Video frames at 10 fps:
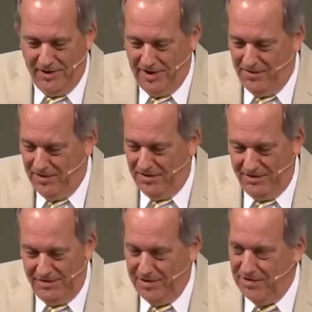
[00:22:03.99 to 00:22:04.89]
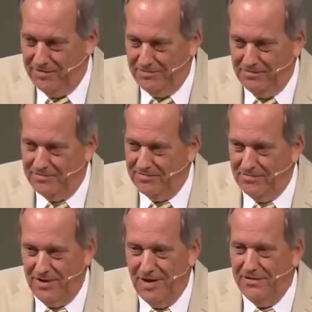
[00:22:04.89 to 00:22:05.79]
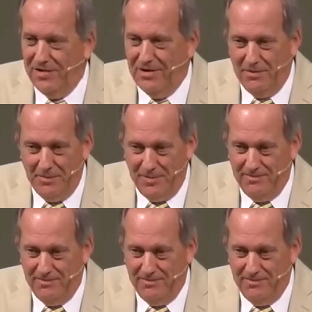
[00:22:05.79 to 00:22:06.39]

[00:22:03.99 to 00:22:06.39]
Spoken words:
obvious, you know, live it up.